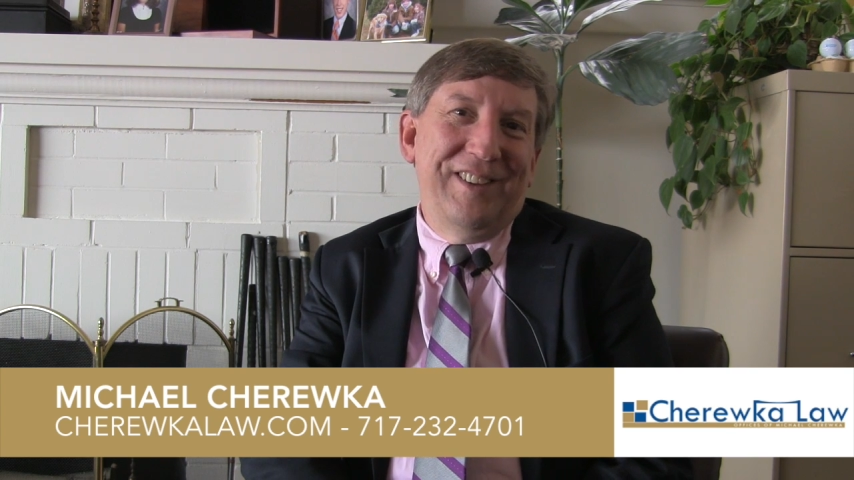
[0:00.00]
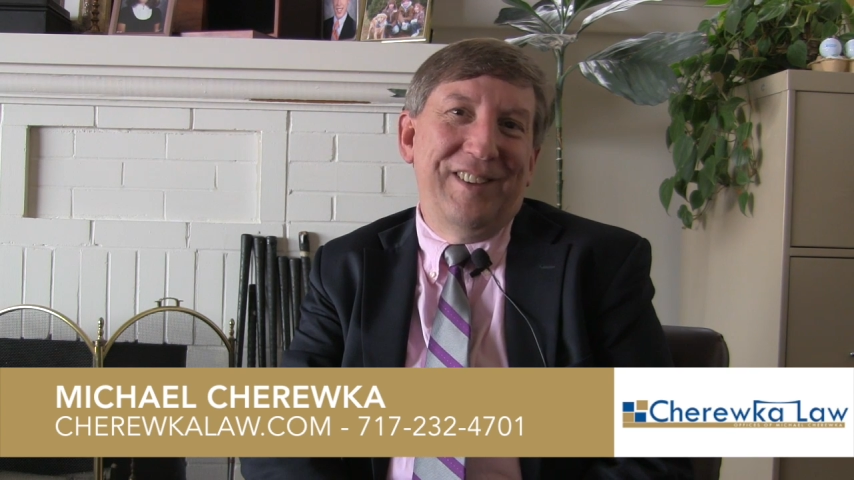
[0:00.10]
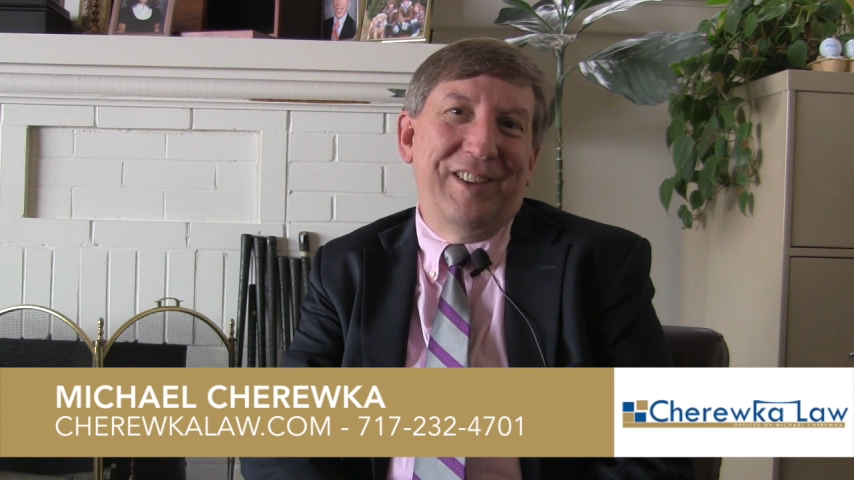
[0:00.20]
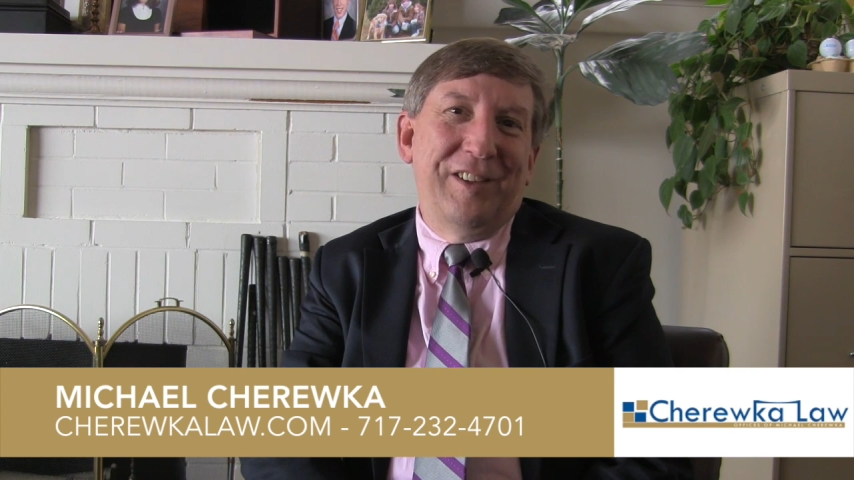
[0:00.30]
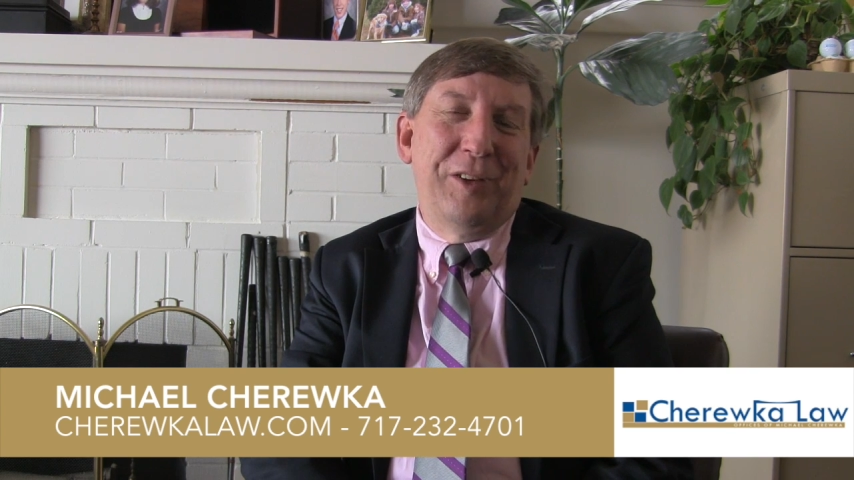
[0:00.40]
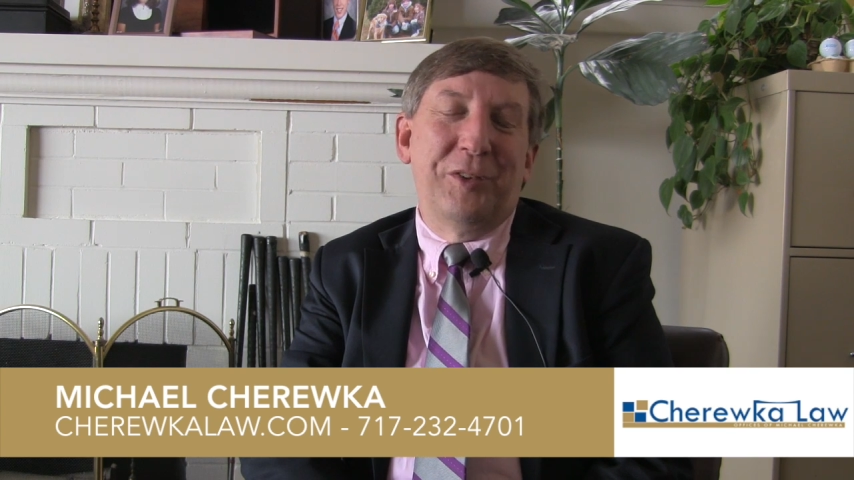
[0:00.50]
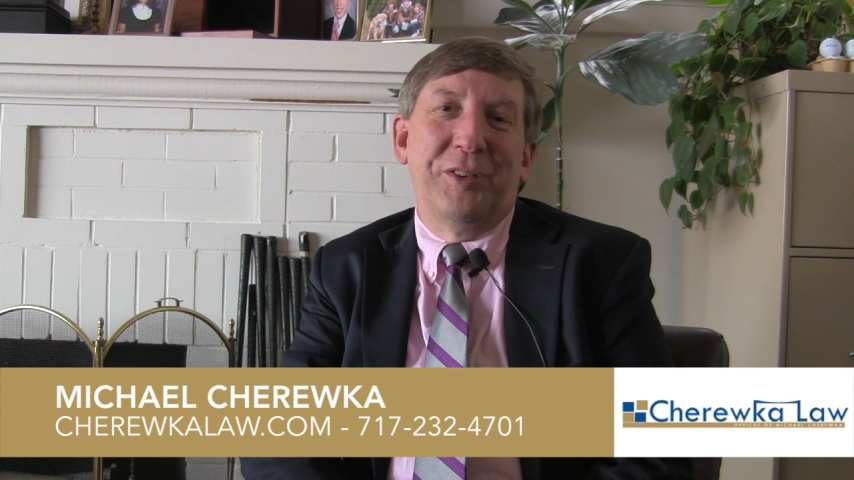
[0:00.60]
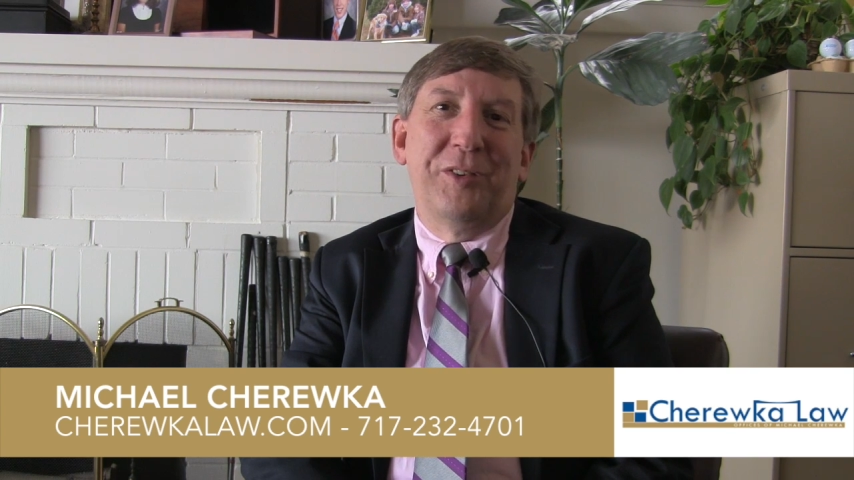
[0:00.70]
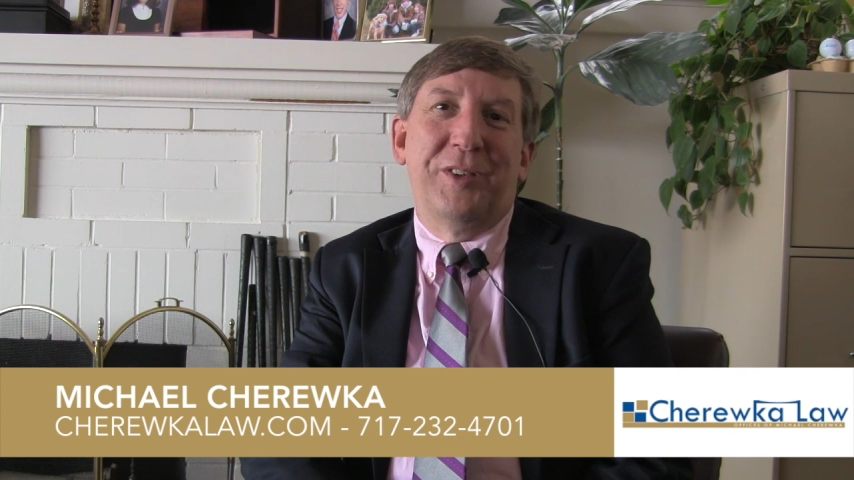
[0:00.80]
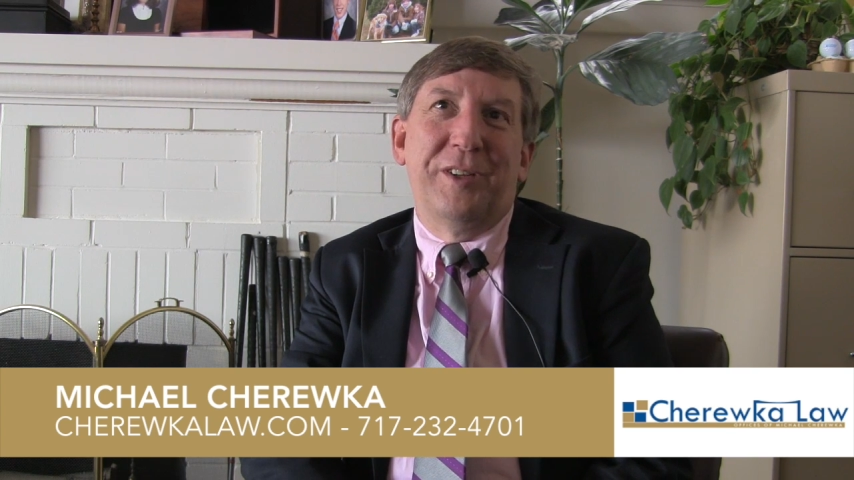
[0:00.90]
and how that
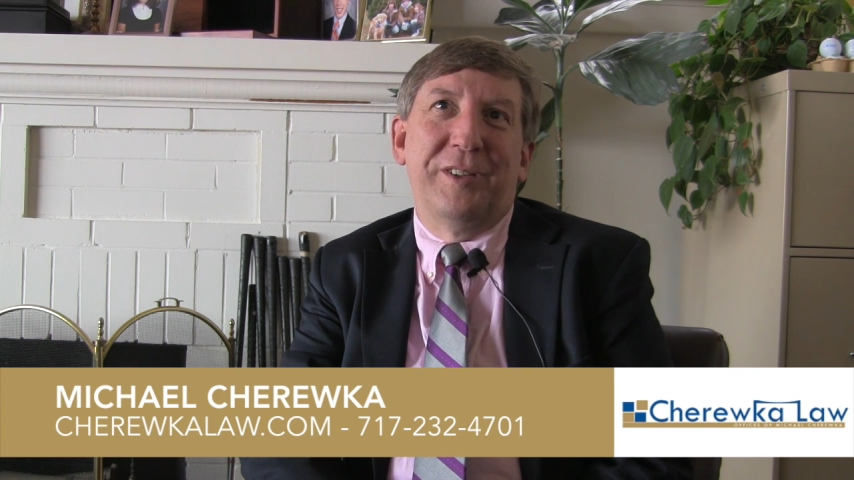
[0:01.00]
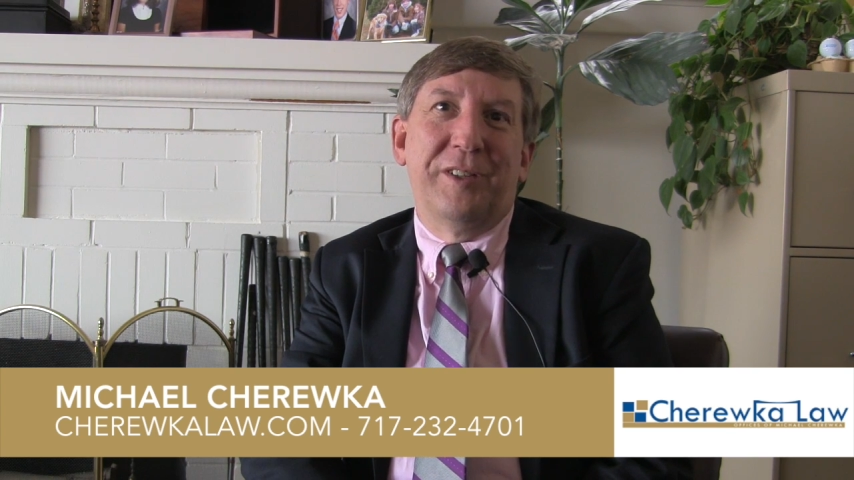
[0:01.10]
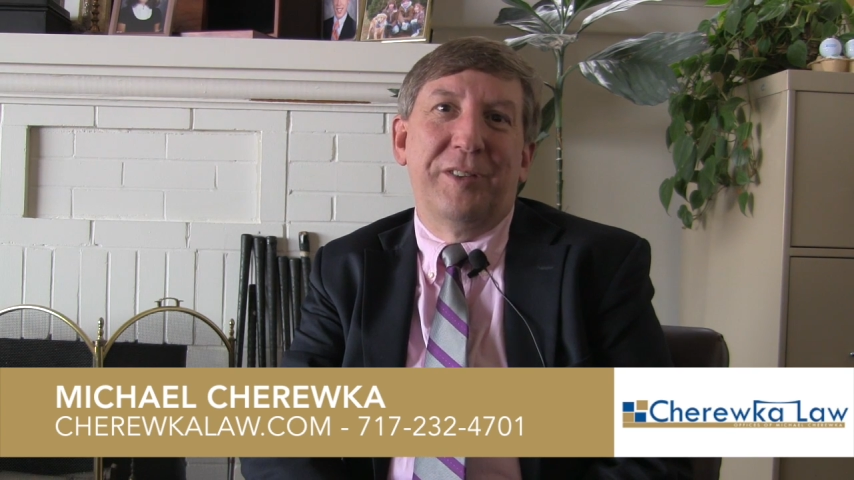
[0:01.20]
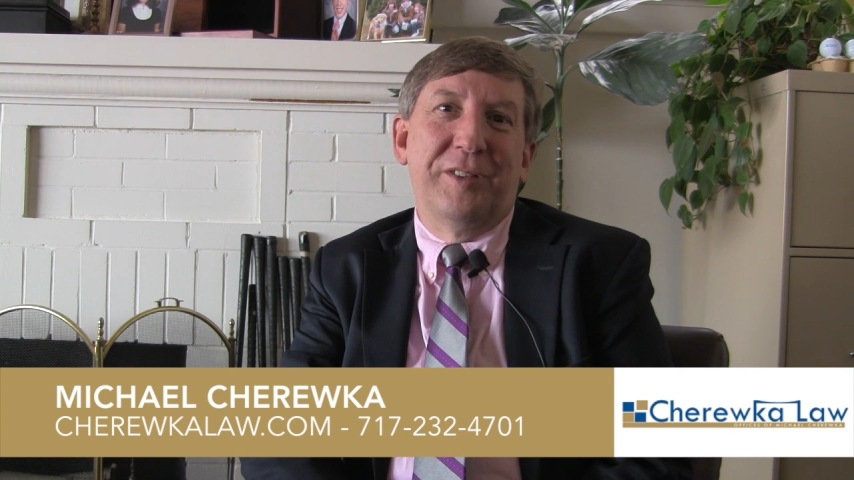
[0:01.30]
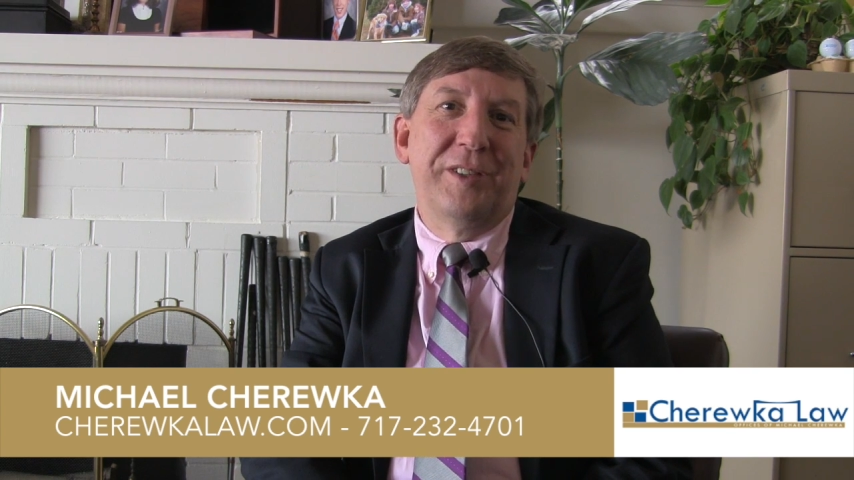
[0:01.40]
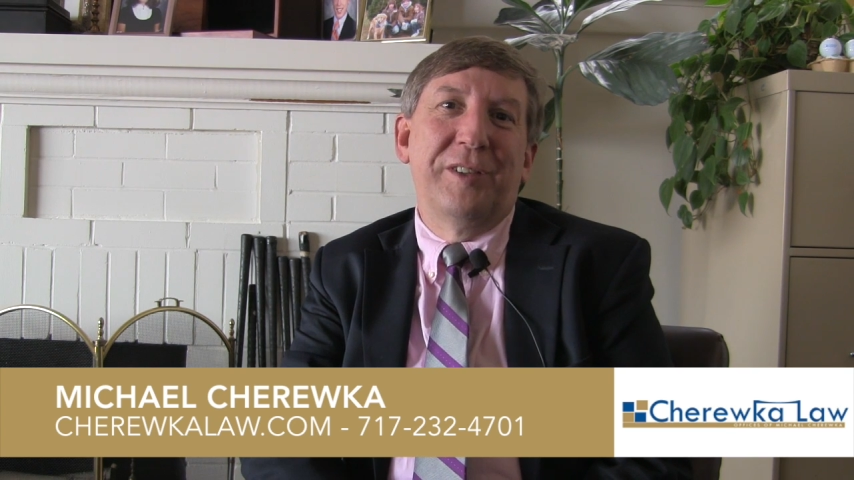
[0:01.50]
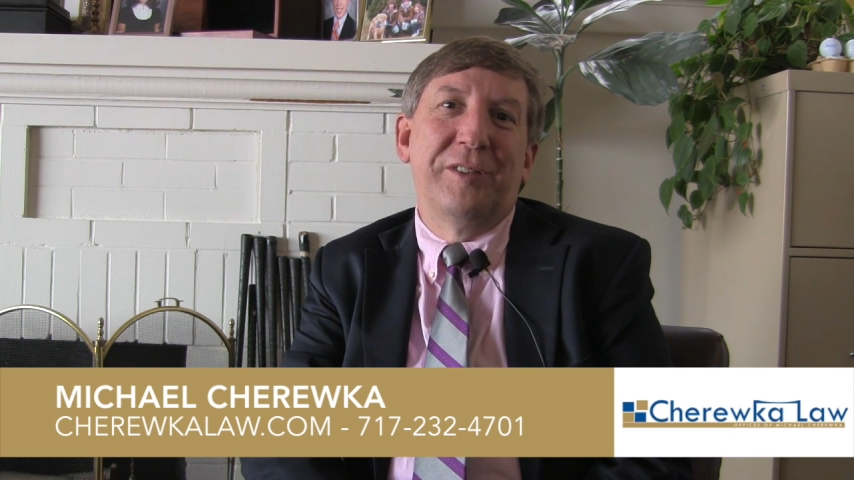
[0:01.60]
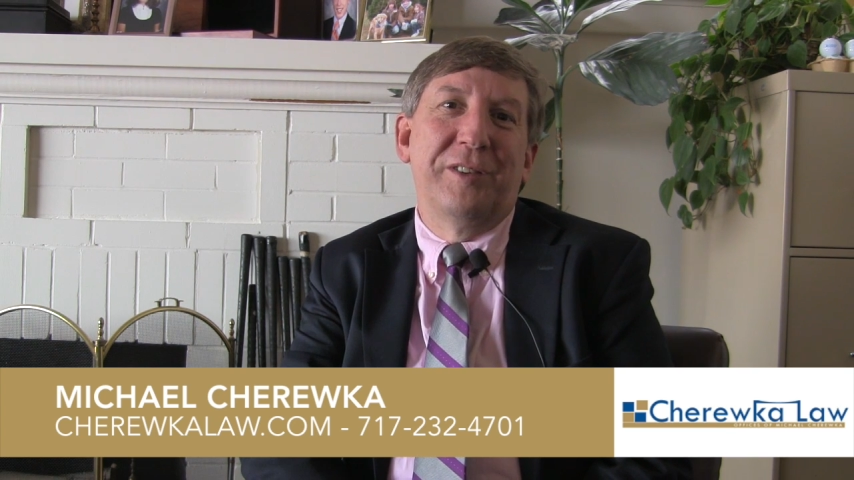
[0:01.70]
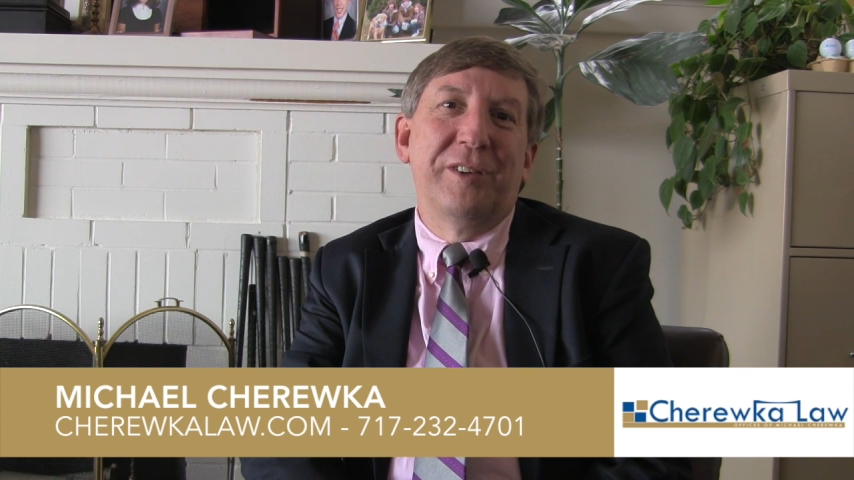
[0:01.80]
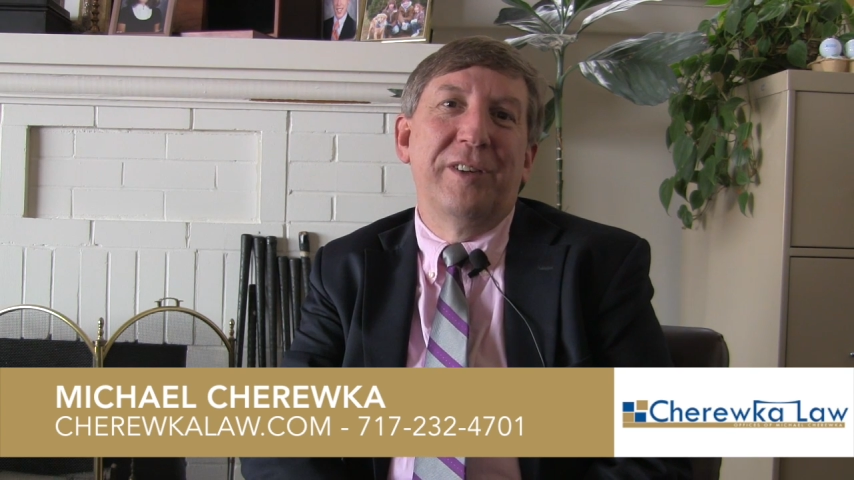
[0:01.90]
was his telltale
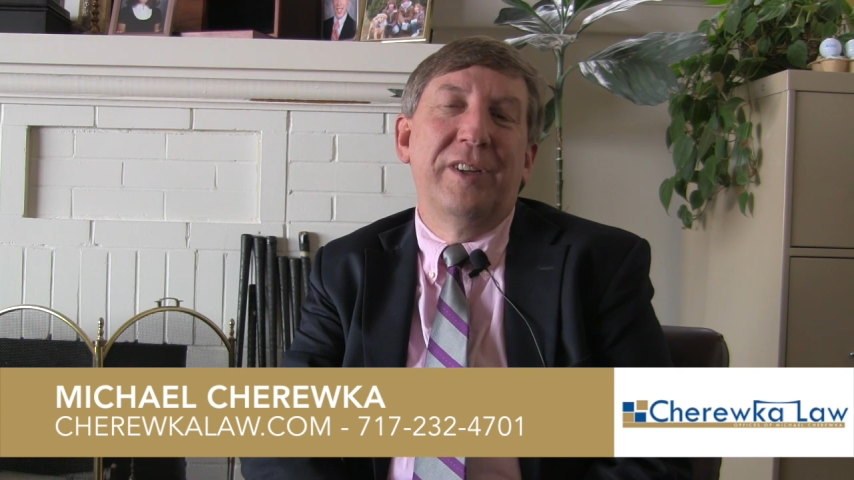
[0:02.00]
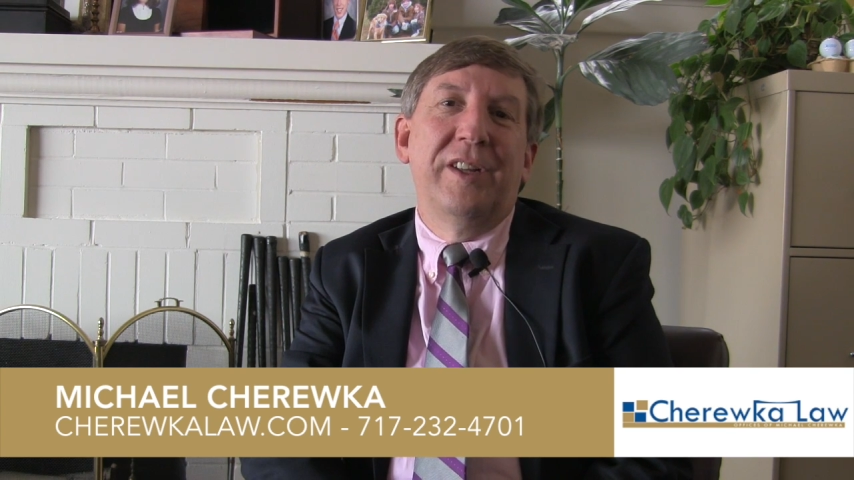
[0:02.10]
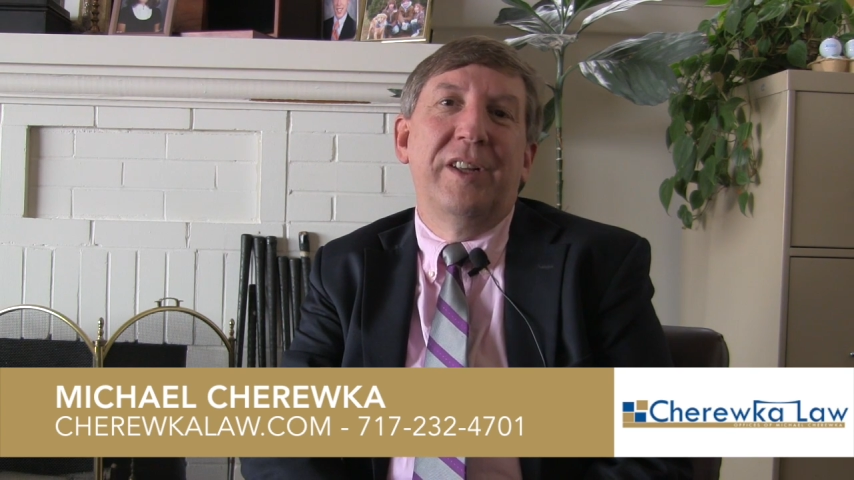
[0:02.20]
signature.